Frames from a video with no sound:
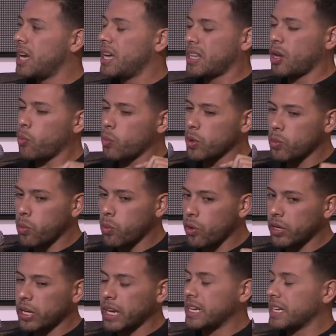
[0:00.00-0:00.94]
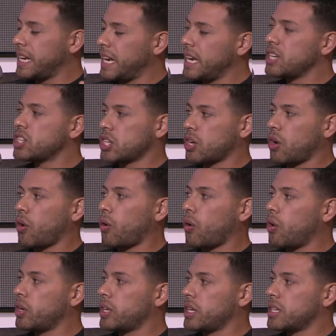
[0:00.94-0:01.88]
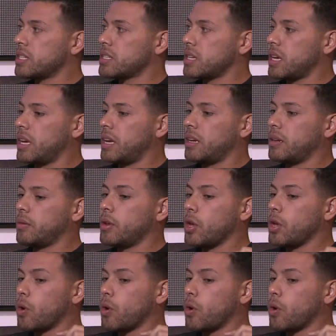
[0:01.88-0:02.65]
that we were engaging our audience and